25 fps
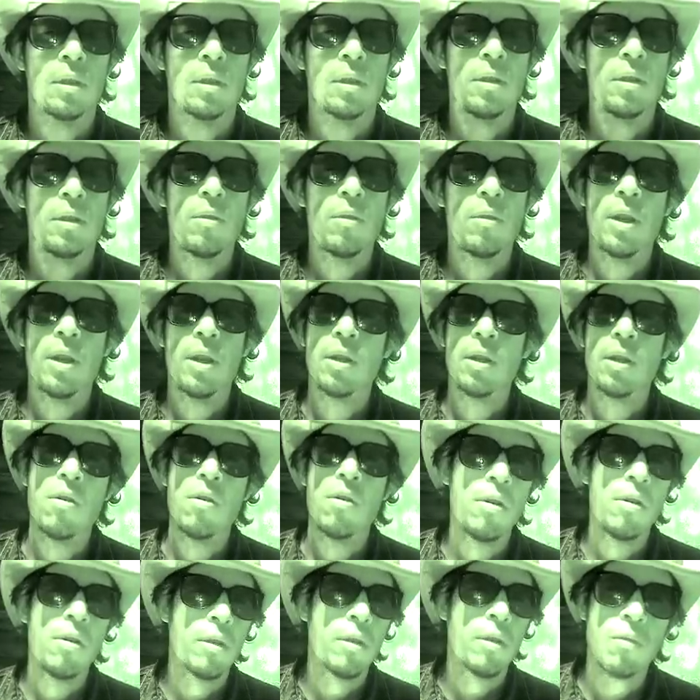I don't want to
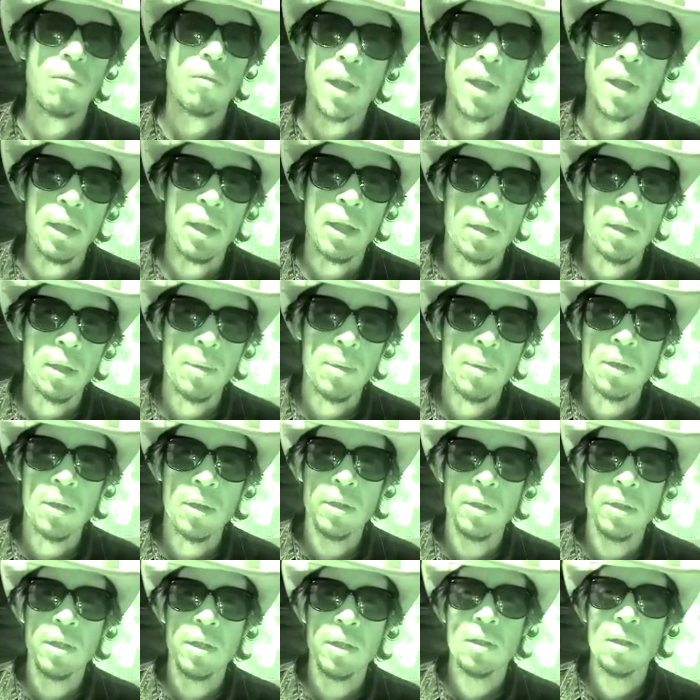call it a relic
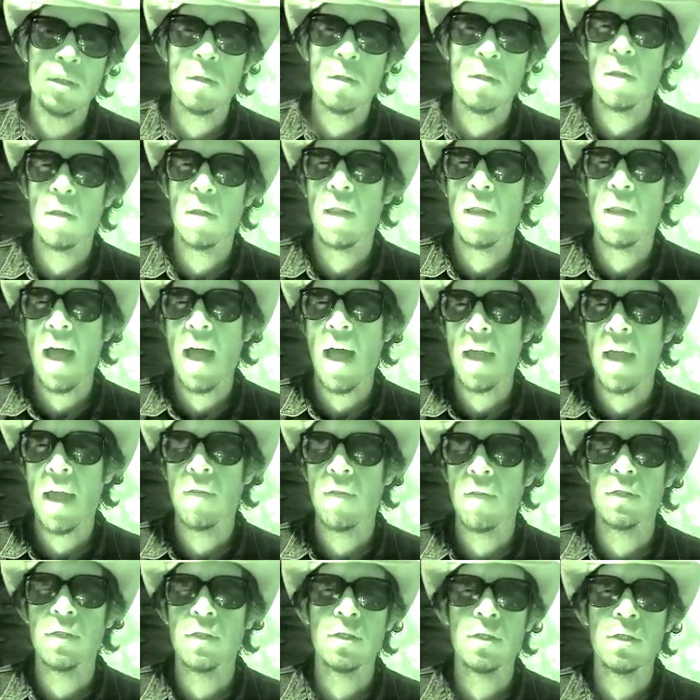because it's still alive,
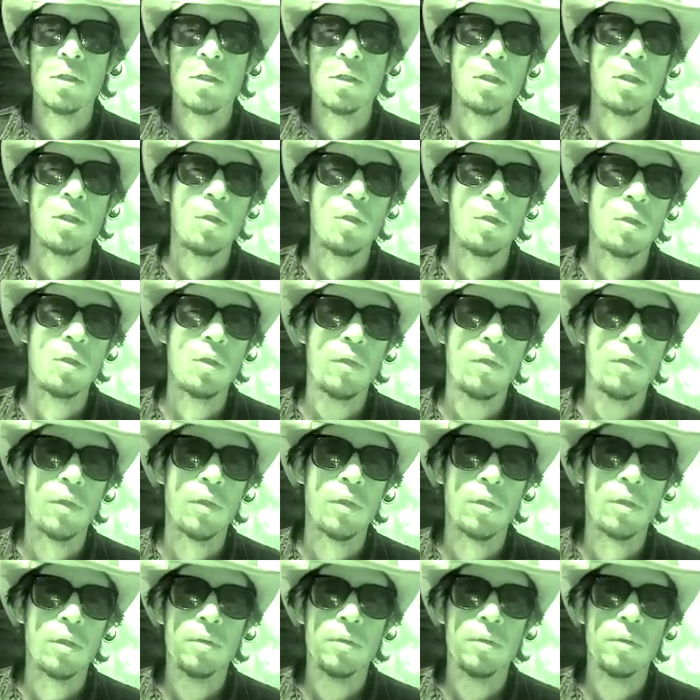it's still useful.